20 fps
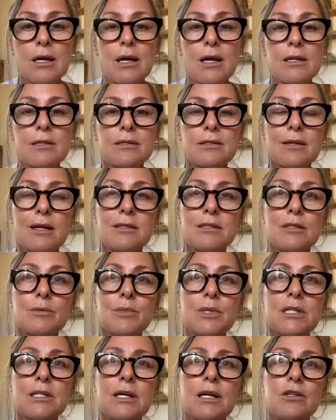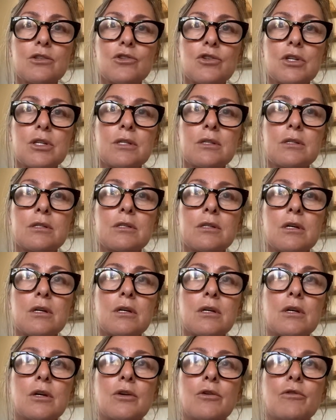and set some intentions
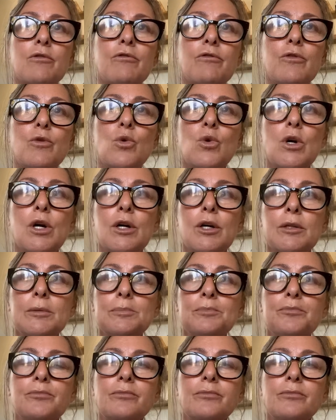for